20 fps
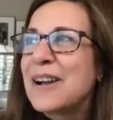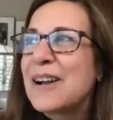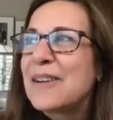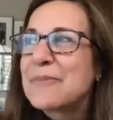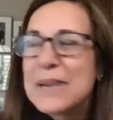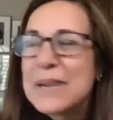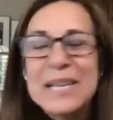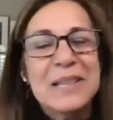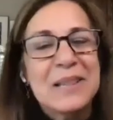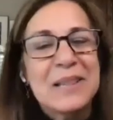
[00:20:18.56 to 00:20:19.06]

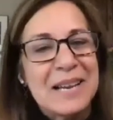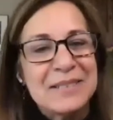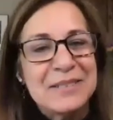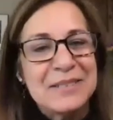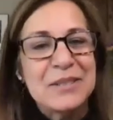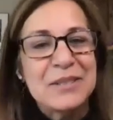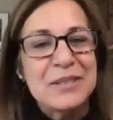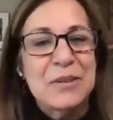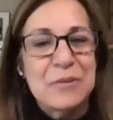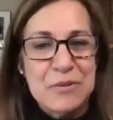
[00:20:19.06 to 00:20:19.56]

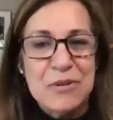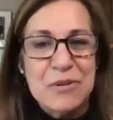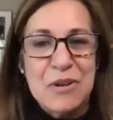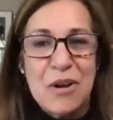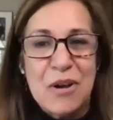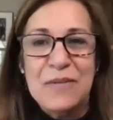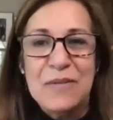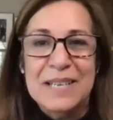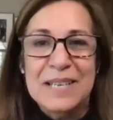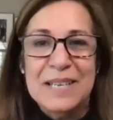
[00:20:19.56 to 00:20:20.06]
realized through
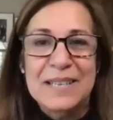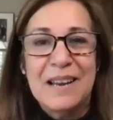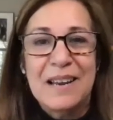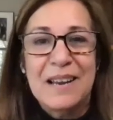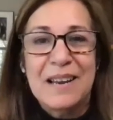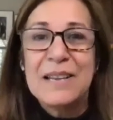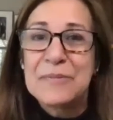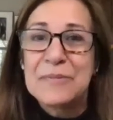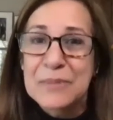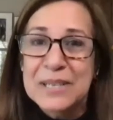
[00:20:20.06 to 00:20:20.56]
COVID that
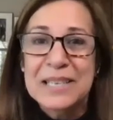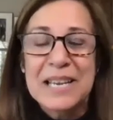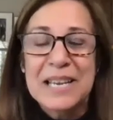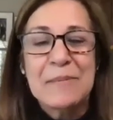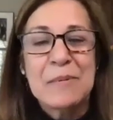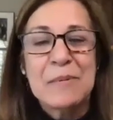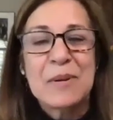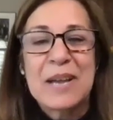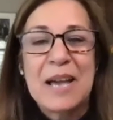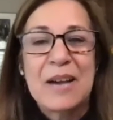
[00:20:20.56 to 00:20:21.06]
I really am
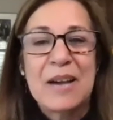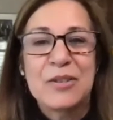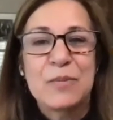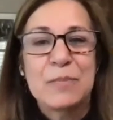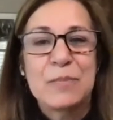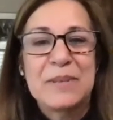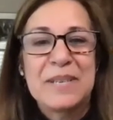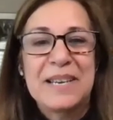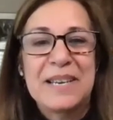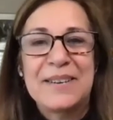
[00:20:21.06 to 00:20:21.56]
a couch
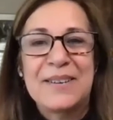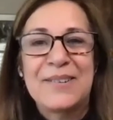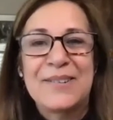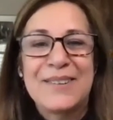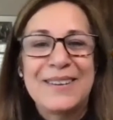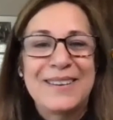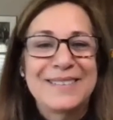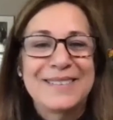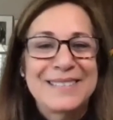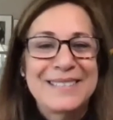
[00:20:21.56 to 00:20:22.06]
potato,
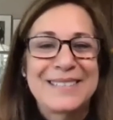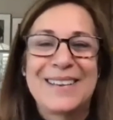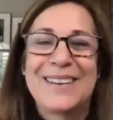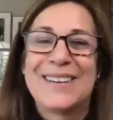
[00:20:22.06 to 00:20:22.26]
and so